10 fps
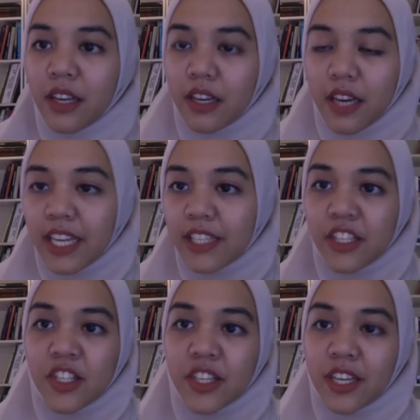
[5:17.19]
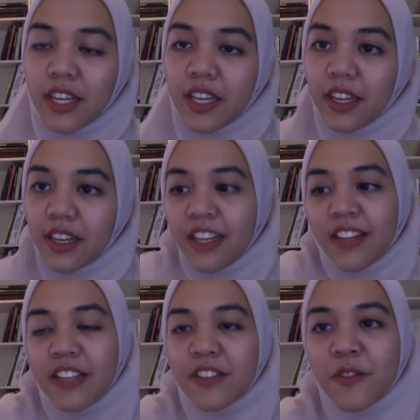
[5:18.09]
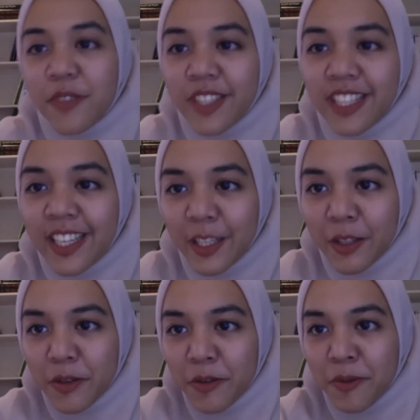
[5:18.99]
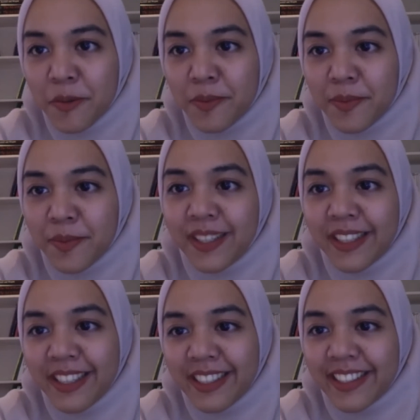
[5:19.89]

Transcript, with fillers: uh, ICJ that doesn't really need to be done.